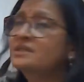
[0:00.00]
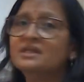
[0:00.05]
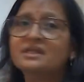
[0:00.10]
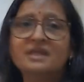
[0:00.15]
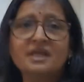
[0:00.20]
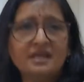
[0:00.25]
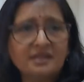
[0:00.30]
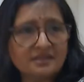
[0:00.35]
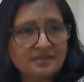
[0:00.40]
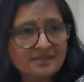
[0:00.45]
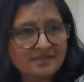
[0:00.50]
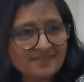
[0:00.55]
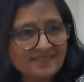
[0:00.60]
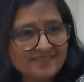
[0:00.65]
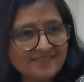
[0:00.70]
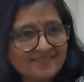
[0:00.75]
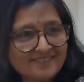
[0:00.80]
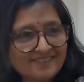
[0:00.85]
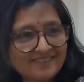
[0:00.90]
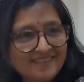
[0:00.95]
the things.
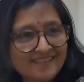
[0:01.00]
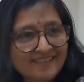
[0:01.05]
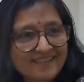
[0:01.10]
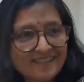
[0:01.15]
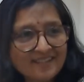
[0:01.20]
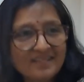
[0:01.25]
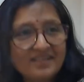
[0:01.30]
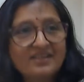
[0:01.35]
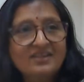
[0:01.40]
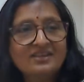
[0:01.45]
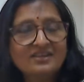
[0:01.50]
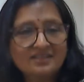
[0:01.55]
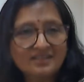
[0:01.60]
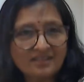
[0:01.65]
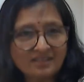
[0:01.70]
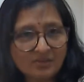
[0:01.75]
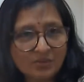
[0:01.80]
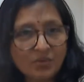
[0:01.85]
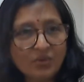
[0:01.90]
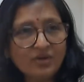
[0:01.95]

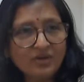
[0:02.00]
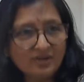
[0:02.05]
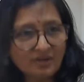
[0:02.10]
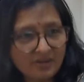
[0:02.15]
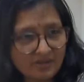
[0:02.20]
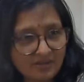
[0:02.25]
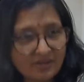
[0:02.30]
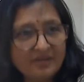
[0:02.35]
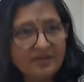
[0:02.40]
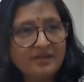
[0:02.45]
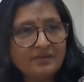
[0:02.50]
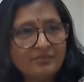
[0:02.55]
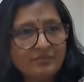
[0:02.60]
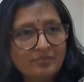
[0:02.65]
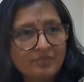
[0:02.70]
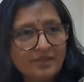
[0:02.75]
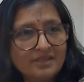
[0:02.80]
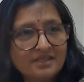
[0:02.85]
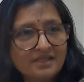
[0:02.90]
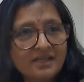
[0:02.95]
The gold,
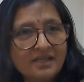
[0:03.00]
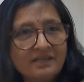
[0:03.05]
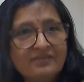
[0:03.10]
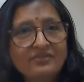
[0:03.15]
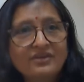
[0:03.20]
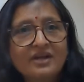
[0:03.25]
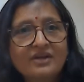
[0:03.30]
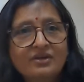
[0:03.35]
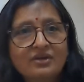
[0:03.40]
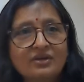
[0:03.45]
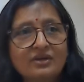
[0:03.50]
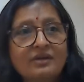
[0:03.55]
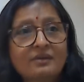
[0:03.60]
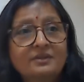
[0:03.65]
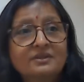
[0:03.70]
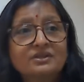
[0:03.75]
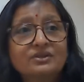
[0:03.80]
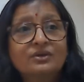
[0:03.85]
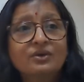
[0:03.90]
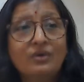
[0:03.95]
basically we are talking
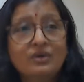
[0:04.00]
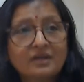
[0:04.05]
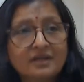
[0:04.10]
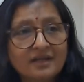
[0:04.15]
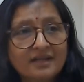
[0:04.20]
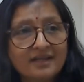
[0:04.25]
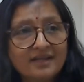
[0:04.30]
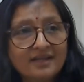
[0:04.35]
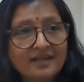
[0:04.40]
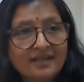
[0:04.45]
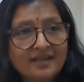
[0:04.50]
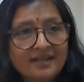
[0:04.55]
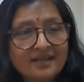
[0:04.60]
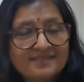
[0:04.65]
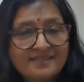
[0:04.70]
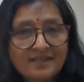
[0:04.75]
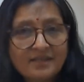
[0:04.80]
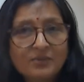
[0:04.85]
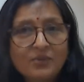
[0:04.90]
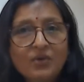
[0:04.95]
about the gold.
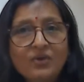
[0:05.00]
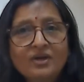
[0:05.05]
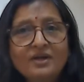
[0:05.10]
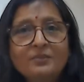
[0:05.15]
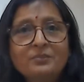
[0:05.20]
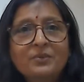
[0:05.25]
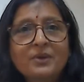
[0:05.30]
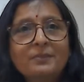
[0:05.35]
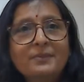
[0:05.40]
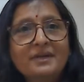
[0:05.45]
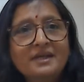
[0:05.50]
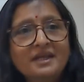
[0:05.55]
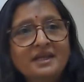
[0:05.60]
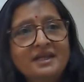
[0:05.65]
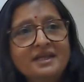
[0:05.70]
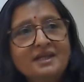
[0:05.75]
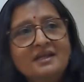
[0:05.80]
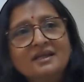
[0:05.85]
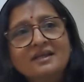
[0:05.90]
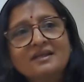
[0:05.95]
Say gold
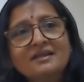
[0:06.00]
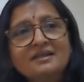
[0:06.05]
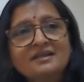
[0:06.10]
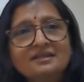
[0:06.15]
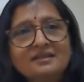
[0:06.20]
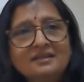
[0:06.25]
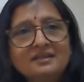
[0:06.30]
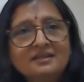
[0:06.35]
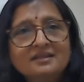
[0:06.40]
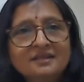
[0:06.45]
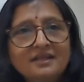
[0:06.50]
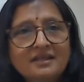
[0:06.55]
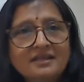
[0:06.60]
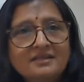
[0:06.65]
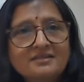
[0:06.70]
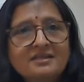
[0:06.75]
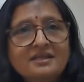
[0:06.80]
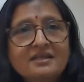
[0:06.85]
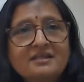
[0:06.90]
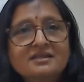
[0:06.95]
property, there
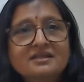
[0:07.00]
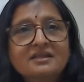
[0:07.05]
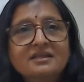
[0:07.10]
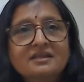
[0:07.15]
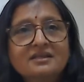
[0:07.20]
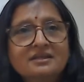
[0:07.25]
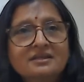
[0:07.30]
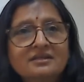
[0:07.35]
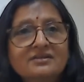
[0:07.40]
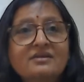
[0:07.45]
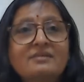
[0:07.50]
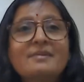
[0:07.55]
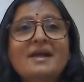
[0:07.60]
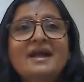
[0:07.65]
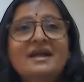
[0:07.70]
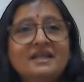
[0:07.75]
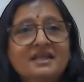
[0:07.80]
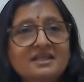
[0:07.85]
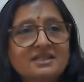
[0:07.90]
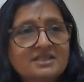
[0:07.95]
is a
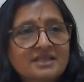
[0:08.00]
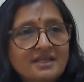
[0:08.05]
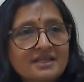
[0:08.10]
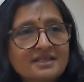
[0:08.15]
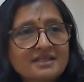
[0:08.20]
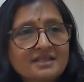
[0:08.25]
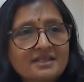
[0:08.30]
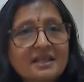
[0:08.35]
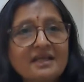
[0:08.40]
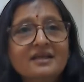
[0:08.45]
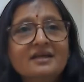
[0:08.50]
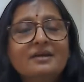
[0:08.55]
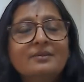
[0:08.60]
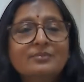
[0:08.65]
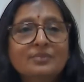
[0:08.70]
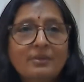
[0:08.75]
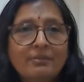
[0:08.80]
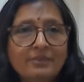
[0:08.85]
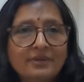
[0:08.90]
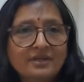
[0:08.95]
dramatic change in the
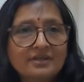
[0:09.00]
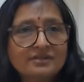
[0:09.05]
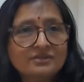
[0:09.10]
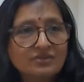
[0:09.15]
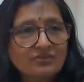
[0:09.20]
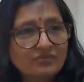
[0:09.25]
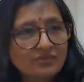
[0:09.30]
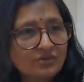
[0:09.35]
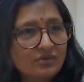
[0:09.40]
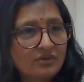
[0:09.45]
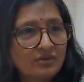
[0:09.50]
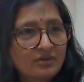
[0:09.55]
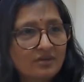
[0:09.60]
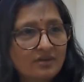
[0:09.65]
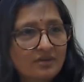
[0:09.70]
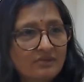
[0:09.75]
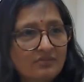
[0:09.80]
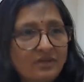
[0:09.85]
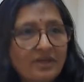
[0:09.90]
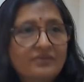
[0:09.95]
properties of gold
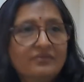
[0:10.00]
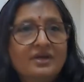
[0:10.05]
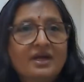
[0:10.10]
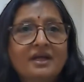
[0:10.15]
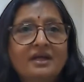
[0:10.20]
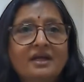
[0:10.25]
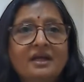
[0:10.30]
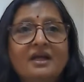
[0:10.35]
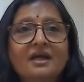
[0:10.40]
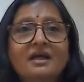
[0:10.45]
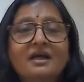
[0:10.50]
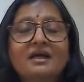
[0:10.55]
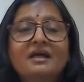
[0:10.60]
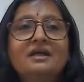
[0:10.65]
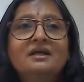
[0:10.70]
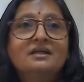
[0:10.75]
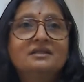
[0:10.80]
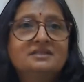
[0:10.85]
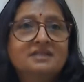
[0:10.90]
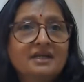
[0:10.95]
when we are
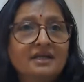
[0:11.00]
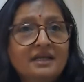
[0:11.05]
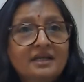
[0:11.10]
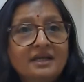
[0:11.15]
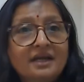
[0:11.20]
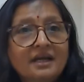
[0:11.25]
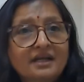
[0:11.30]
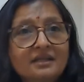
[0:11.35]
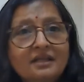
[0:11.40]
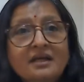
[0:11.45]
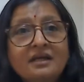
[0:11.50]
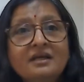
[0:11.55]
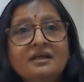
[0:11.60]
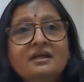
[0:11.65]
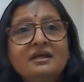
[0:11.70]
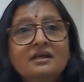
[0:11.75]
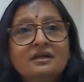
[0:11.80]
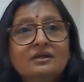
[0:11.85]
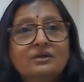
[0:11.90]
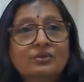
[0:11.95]
studying at the
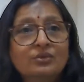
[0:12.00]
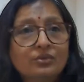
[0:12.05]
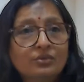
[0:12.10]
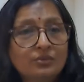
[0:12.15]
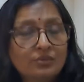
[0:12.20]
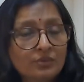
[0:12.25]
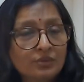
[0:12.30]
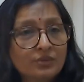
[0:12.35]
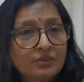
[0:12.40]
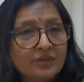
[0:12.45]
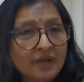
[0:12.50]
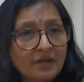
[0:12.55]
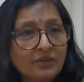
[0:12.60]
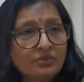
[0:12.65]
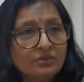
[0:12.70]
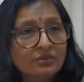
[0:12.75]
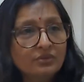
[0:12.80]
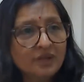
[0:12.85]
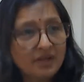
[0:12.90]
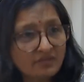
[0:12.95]

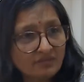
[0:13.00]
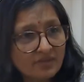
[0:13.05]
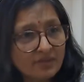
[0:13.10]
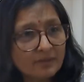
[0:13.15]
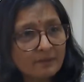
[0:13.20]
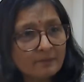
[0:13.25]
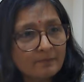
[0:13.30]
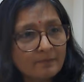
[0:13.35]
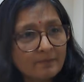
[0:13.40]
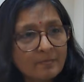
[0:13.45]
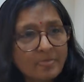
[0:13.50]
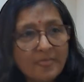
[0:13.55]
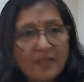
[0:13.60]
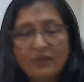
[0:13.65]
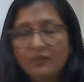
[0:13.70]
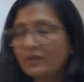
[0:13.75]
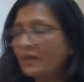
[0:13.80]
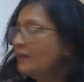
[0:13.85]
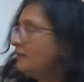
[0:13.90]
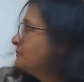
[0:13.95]
nano level.
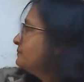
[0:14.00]
Okay.